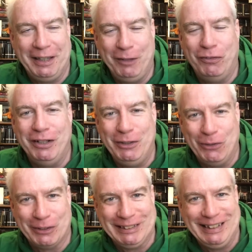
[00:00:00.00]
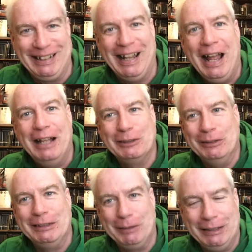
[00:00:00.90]
that live in New York City.
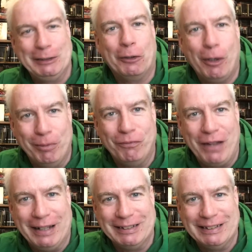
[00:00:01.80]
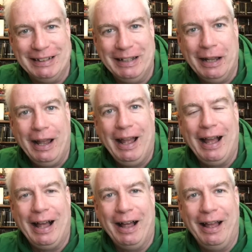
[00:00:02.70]
So it's it's urban fantasy,
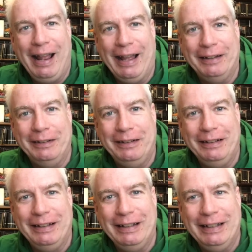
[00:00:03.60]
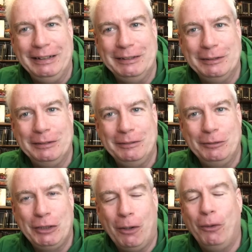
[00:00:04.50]
uh, and it's
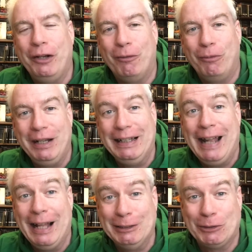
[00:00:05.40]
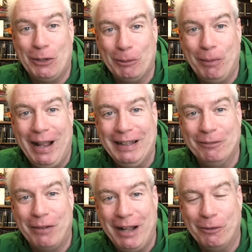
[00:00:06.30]
told in a really headstrong way.
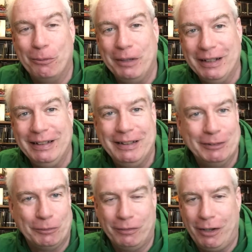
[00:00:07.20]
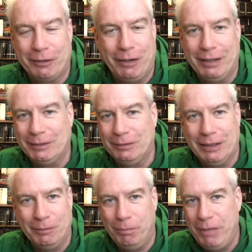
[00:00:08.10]
The writer really, this author has
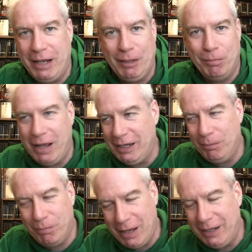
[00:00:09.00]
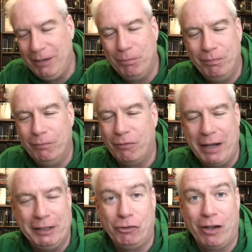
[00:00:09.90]
done many, many, many
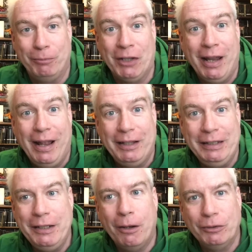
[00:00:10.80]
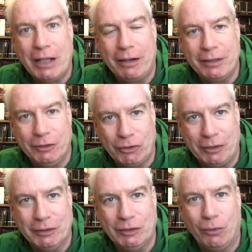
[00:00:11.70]
writing jobs. He knows how to
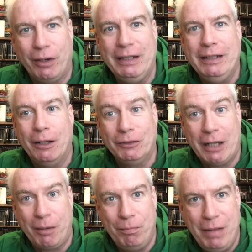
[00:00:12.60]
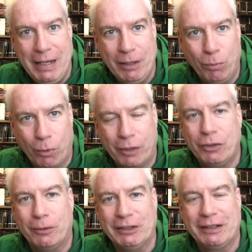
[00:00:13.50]
construct a story. He knows how to make it work
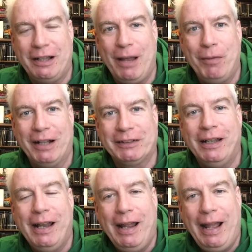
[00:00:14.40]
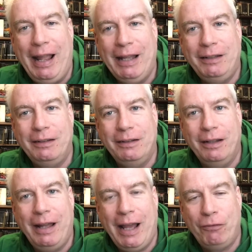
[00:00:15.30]
towards a climax, and
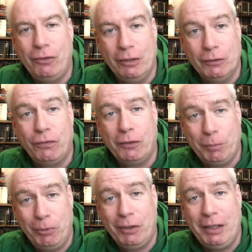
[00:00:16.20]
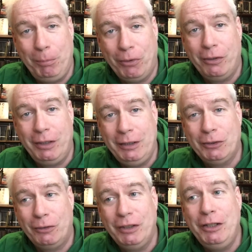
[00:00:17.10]
after this first book, he, he
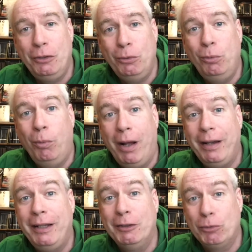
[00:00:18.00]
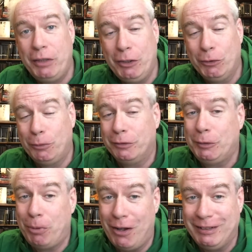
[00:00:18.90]
certainly knew what his readers were
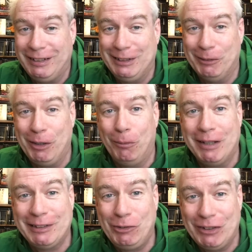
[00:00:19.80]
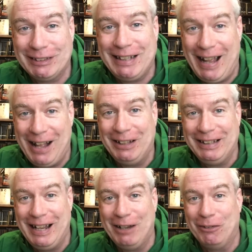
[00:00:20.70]
responding to, and it wasn't just Cal
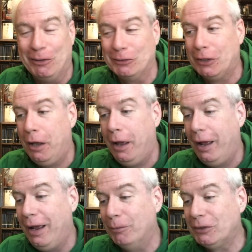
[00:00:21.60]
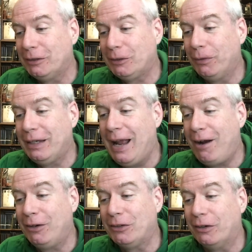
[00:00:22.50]
Leandros. It was also a
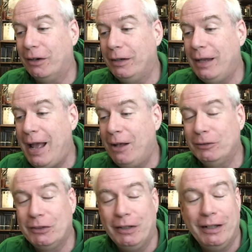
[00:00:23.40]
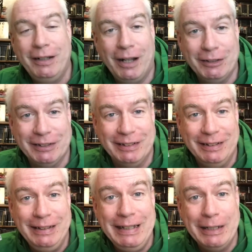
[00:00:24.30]
character, Cal's
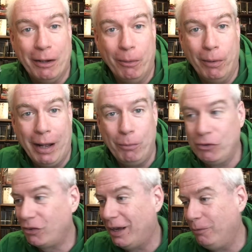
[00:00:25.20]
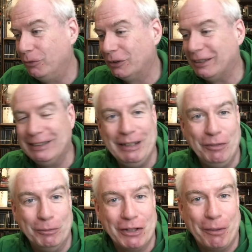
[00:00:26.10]
cousin, Nico. I wish I was looking to see if
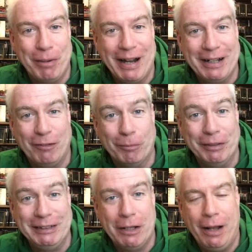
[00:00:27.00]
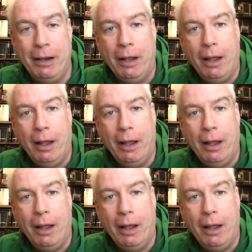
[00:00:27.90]
he was on the back cover, but he's not.